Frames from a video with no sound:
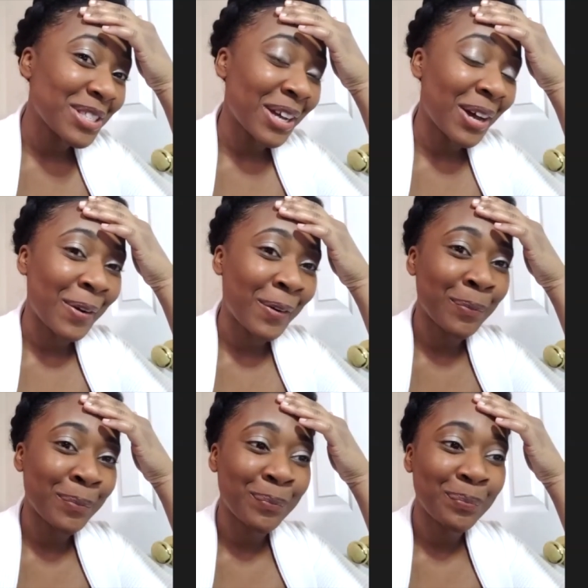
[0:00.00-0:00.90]

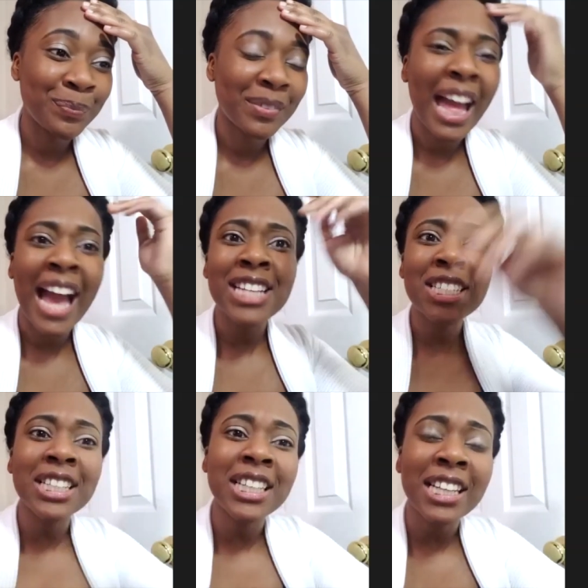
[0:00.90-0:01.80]
Um,
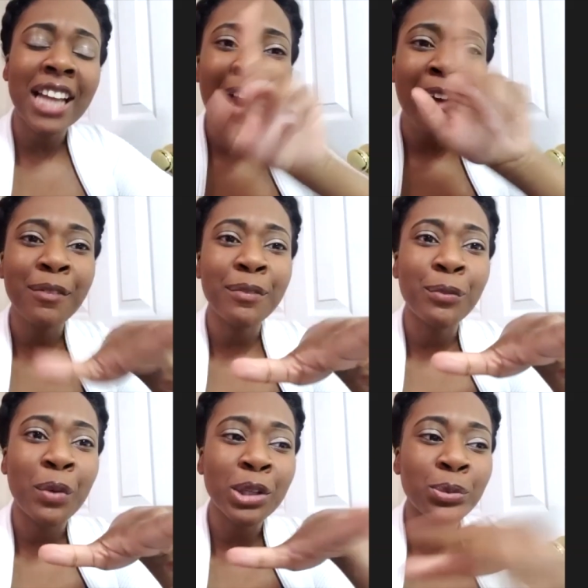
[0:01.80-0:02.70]
actually, I
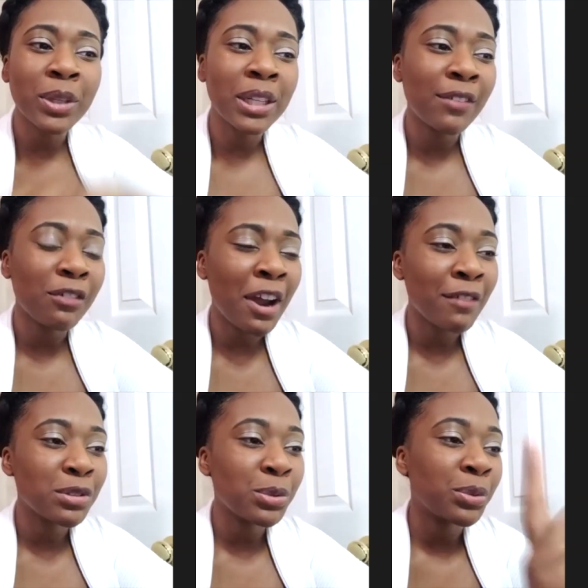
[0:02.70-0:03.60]
worked with
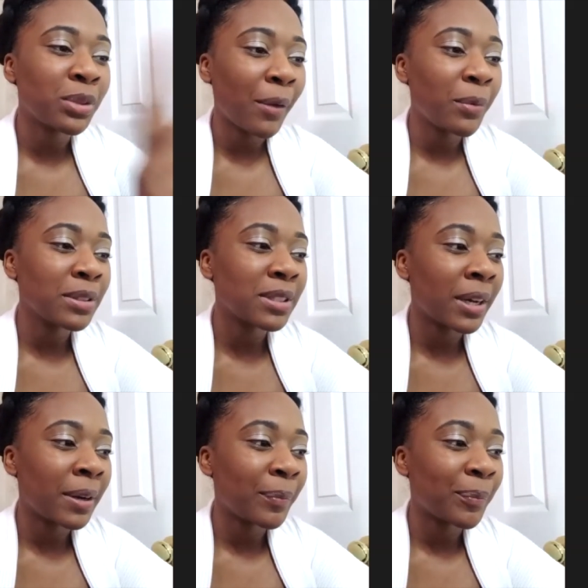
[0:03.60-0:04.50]
Lovecraft too. That was
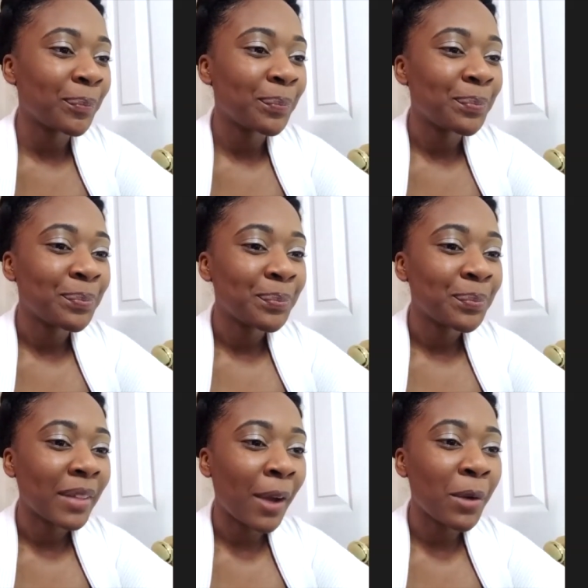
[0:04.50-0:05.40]
um,
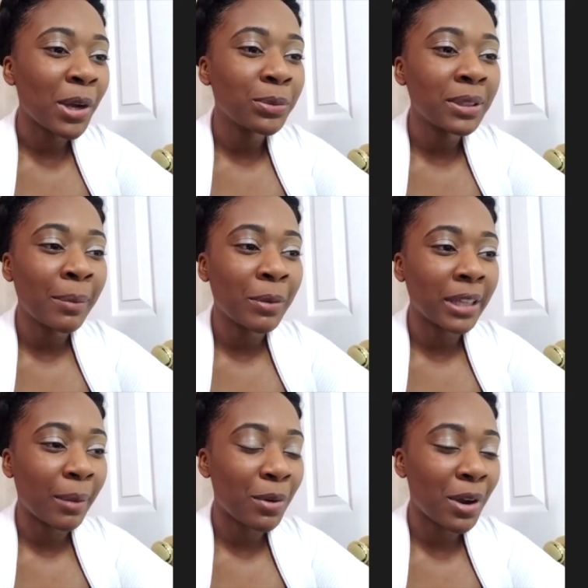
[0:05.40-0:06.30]
I worked with them on
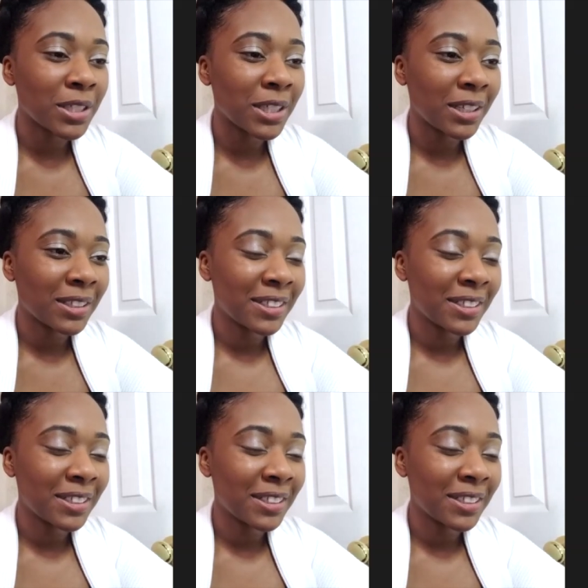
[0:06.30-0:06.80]
that project.